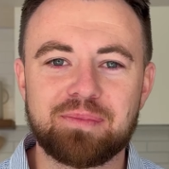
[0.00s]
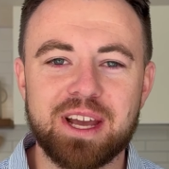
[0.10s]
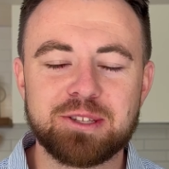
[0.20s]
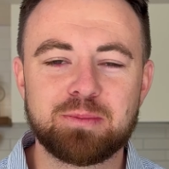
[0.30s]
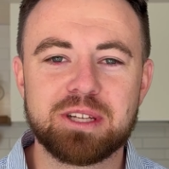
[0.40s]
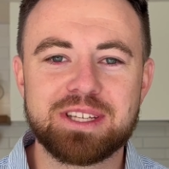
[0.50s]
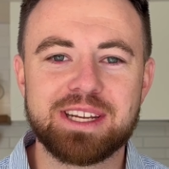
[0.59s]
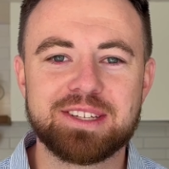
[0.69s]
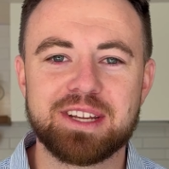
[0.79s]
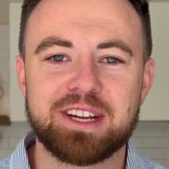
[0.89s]
That's
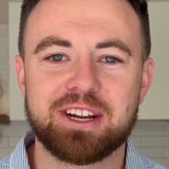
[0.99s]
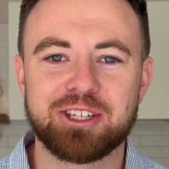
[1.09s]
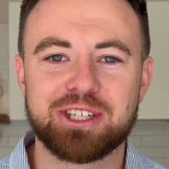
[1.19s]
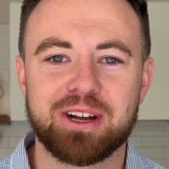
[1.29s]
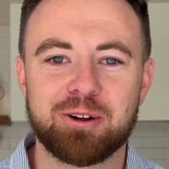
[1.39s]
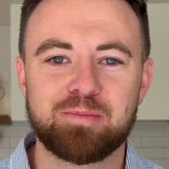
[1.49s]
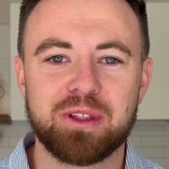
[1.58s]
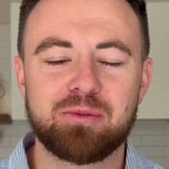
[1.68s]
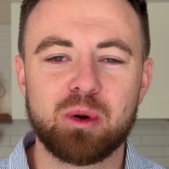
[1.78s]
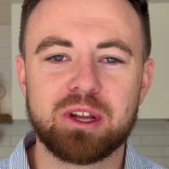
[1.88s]
Placitas in a nutshell.
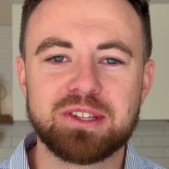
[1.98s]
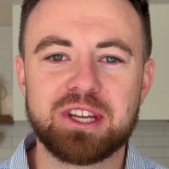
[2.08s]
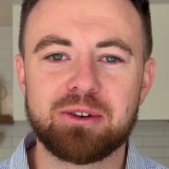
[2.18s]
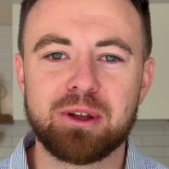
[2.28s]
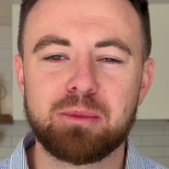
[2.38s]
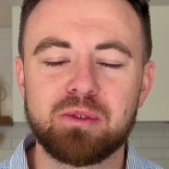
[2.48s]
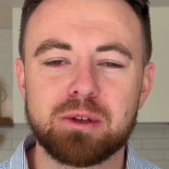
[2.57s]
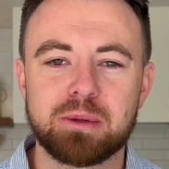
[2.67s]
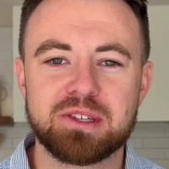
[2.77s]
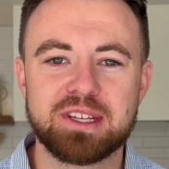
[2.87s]
If you are considering a move
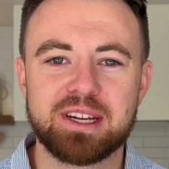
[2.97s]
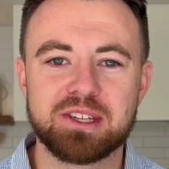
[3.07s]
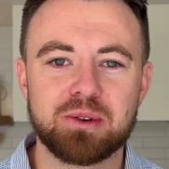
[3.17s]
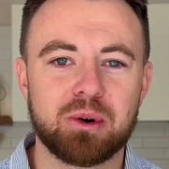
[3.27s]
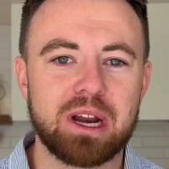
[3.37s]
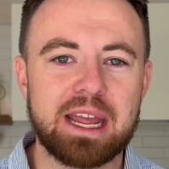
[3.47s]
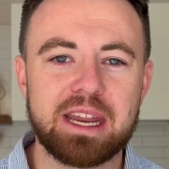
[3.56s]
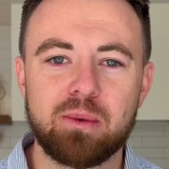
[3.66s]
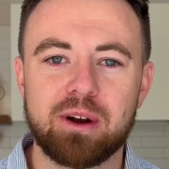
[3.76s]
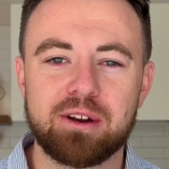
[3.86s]
to Placitas or
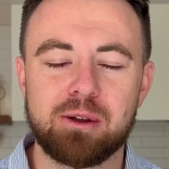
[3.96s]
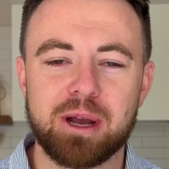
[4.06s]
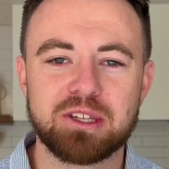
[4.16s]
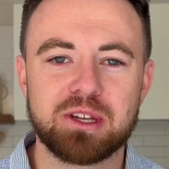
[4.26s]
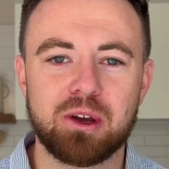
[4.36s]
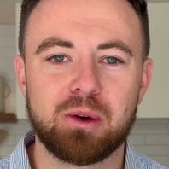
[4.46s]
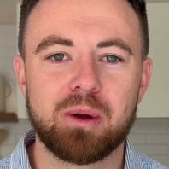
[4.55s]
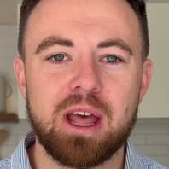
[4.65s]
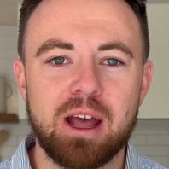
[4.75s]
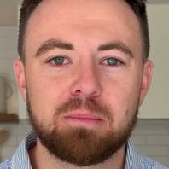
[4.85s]
anywhere in New Mexico,
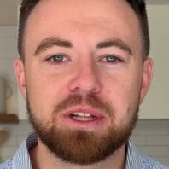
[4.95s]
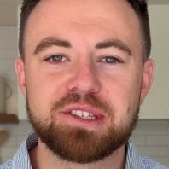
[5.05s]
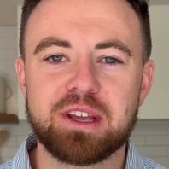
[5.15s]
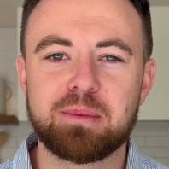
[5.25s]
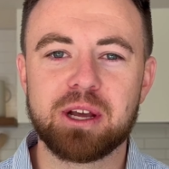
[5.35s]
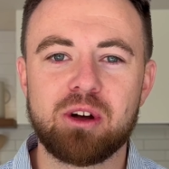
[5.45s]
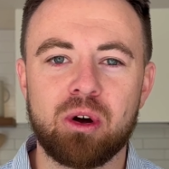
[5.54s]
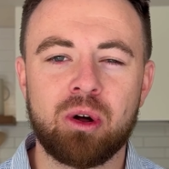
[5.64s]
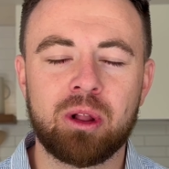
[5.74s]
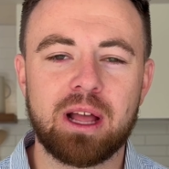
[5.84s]
please give me a
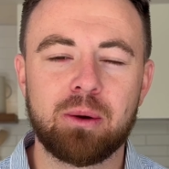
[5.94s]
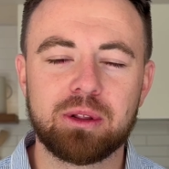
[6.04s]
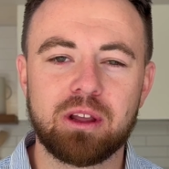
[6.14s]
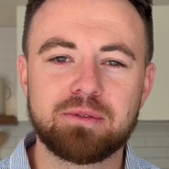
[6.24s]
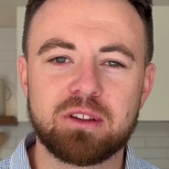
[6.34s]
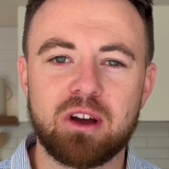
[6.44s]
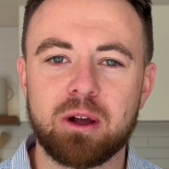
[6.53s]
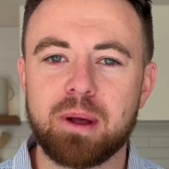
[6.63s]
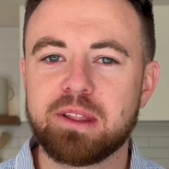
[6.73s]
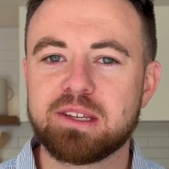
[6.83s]
call. I would love to talk
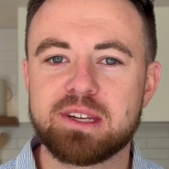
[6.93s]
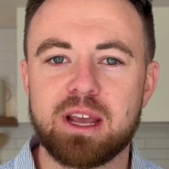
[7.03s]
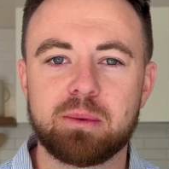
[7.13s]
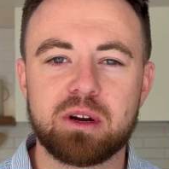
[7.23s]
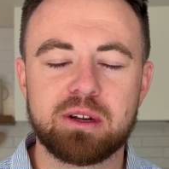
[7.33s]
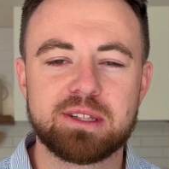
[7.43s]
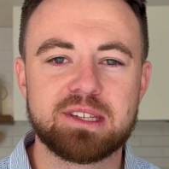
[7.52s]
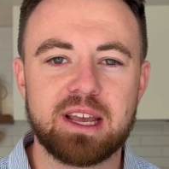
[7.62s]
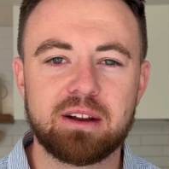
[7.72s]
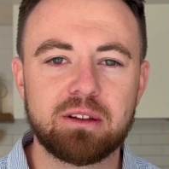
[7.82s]
about these neighborhoods
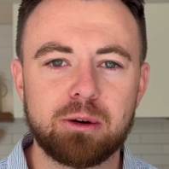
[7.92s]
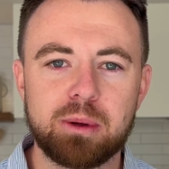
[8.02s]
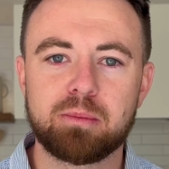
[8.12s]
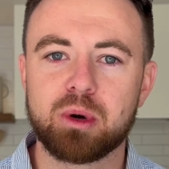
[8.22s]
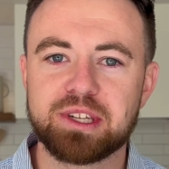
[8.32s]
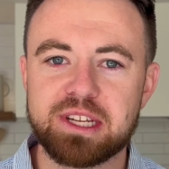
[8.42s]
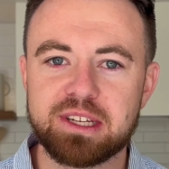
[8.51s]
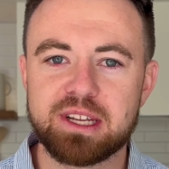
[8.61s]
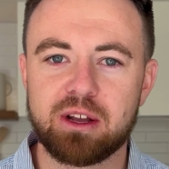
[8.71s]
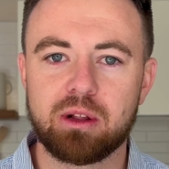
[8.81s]
in a little bit more
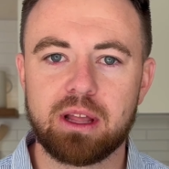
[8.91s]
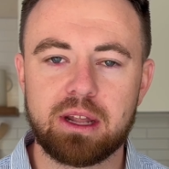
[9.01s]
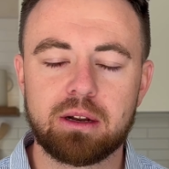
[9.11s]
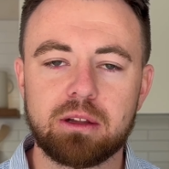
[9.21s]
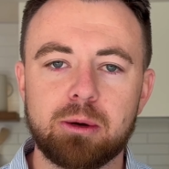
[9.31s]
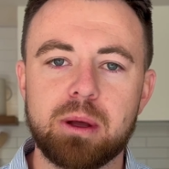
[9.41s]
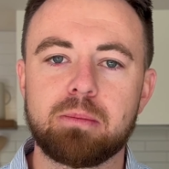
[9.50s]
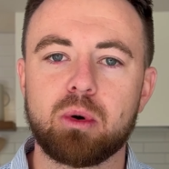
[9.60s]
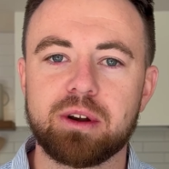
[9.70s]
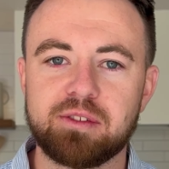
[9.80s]
detail and a little bit
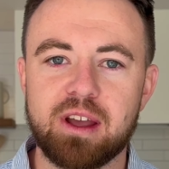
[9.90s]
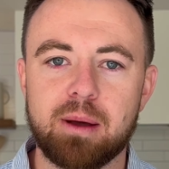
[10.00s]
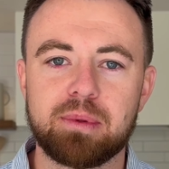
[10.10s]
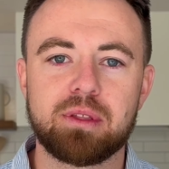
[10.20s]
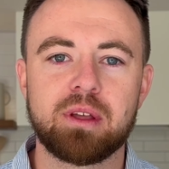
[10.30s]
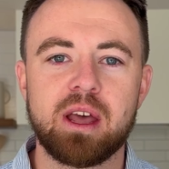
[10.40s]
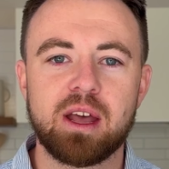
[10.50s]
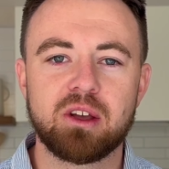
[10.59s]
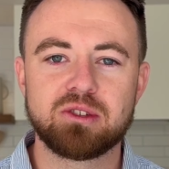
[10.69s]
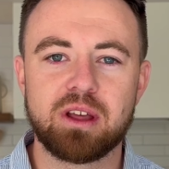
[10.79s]
more depth
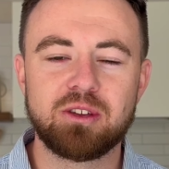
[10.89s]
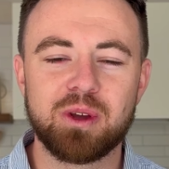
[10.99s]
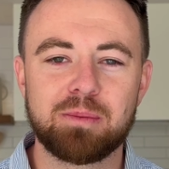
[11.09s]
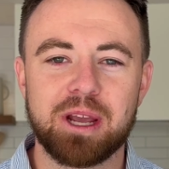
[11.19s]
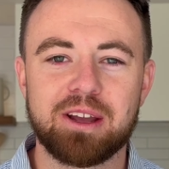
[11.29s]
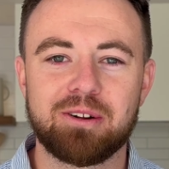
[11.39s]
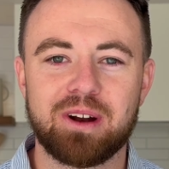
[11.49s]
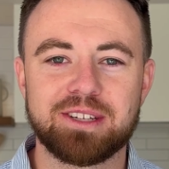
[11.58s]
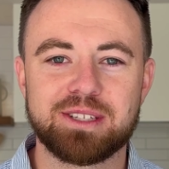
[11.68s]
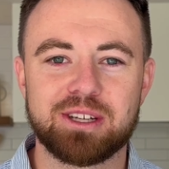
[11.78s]
so that you can make a
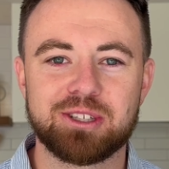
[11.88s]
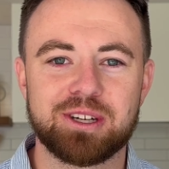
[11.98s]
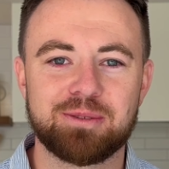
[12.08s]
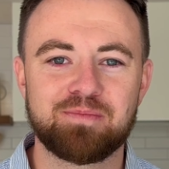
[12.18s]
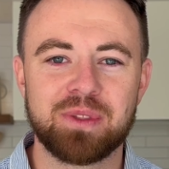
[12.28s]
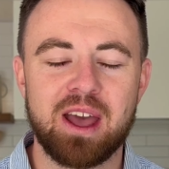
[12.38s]
great decision.